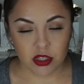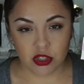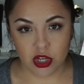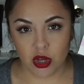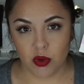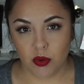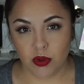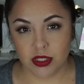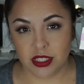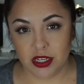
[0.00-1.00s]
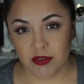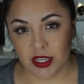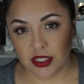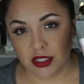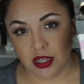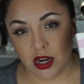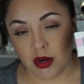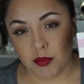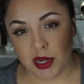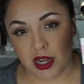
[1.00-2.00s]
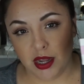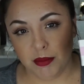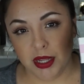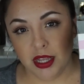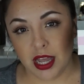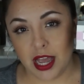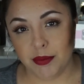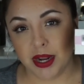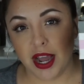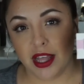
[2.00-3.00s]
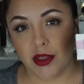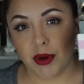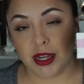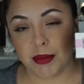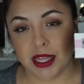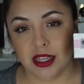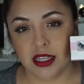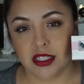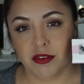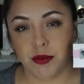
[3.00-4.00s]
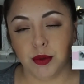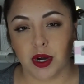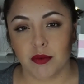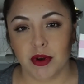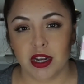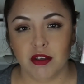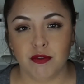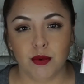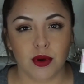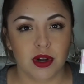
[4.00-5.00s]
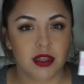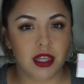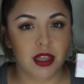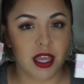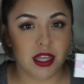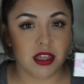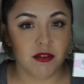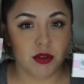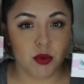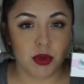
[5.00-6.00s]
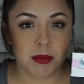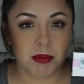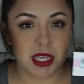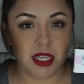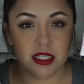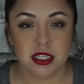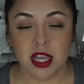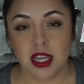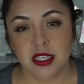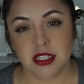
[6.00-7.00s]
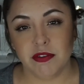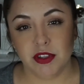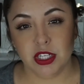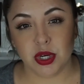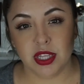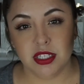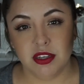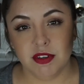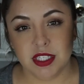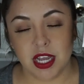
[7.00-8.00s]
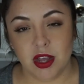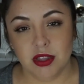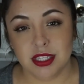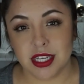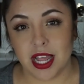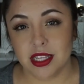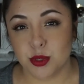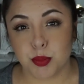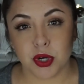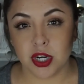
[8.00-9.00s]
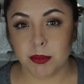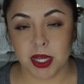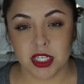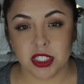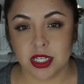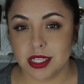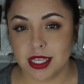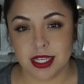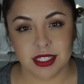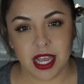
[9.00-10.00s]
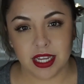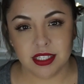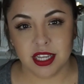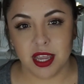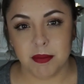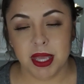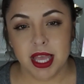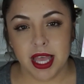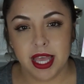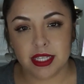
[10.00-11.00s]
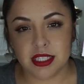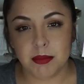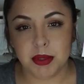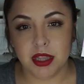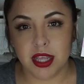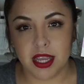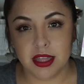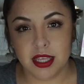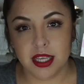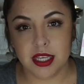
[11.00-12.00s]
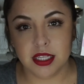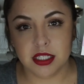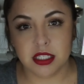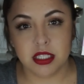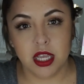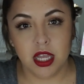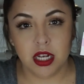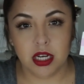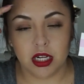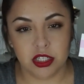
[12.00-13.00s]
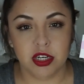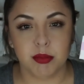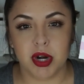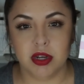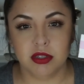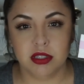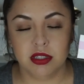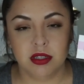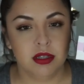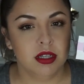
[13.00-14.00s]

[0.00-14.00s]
So Divas are bomb. I would highly recommend this if you aren't ready for the length of the Queen Bees. Definitely try the Divas out. The style is pretty much the exact same, except the length is not to your brows.